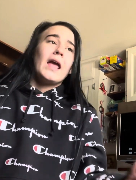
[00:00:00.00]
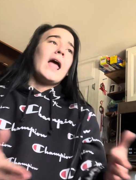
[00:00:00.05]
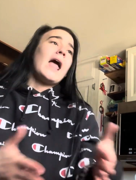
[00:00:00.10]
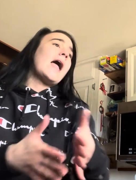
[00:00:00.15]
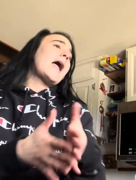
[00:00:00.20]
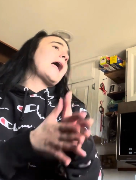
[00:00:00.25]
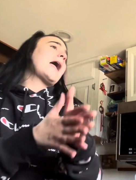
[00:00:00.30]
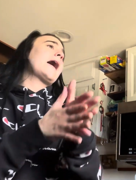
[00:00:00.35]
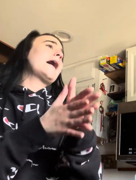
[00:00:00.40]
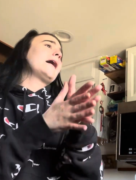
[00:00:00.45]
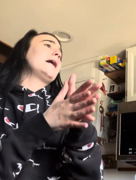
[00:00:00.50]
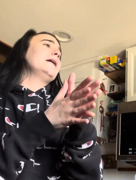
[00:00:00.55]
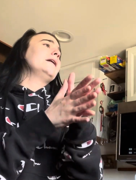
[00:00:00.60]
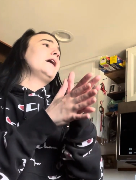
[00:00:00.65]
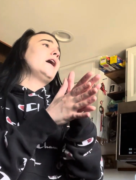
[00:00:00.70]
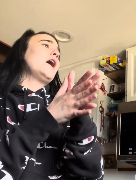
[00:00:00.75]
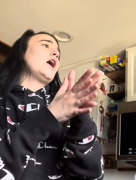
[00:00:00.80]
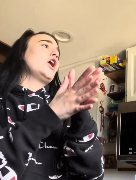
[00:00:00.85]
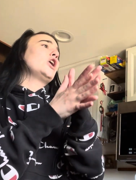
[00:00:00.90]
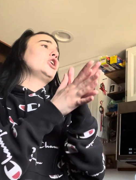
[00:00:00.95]
And
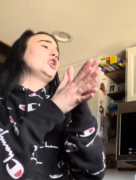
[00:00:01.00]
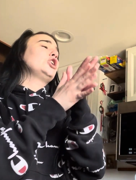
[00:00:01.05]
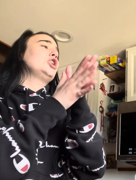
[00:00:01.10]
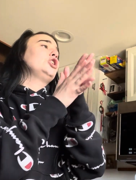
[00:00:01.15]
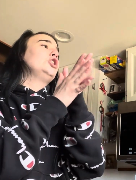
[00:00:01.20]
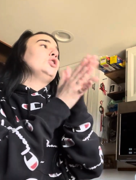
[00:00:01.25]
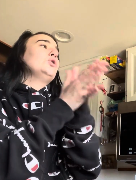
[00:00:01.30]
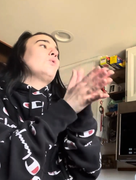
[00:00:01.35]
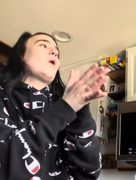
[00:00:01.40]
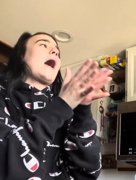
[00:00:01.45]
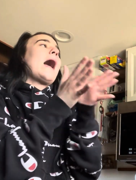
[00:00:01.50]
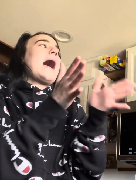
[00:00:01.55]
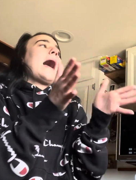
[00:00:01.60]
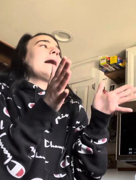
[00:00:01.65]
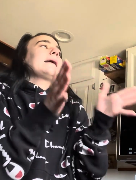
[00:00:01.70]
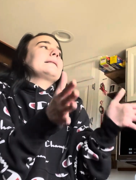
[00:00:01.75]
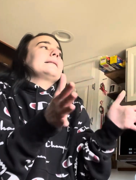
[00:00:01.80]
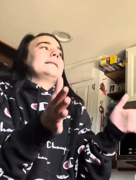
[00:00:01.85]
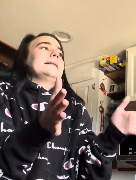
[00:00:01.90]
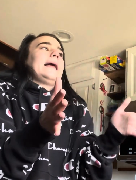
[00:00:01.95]
you
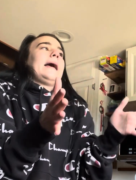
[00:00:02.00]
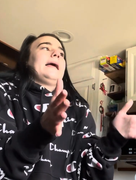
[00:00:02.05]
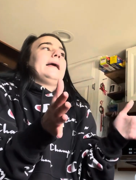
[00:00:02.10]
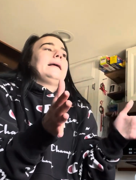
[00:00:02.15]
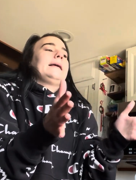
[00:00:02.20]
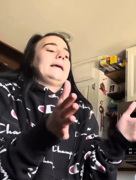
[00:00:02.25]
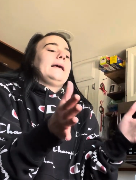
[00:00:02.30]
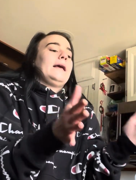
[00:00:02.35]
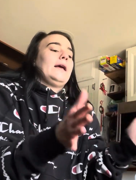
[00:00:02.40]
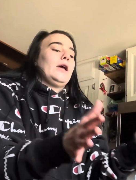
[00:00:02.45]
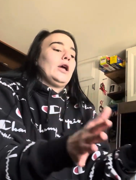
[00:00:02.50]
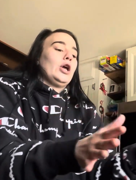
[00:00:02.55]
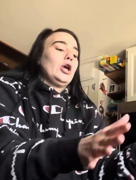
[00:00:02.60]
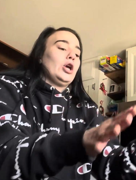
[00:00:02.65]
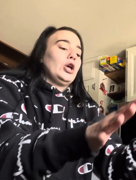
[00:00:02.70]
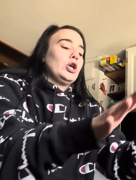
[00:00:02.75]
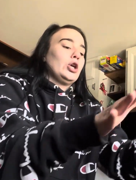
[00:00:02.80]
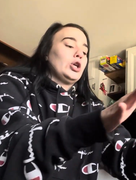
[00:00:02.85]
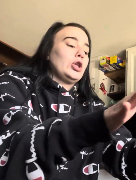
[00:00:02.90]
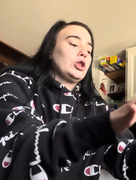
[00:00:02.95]
act like
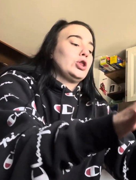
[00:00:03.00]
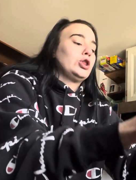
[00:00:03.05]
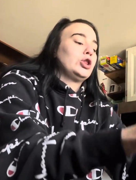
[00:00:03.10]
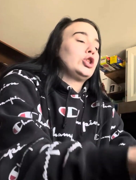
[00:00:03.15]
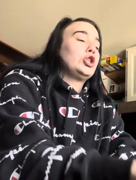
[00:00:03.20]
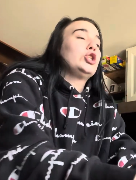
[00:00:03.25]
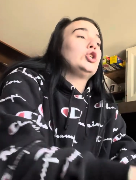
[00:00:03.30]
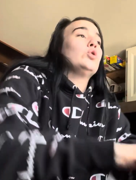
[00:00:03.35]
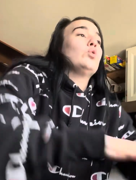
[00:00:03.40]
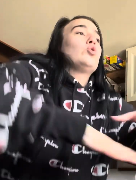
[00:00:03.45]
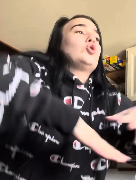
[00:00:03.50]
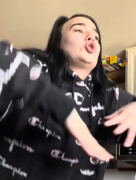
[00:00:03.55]
you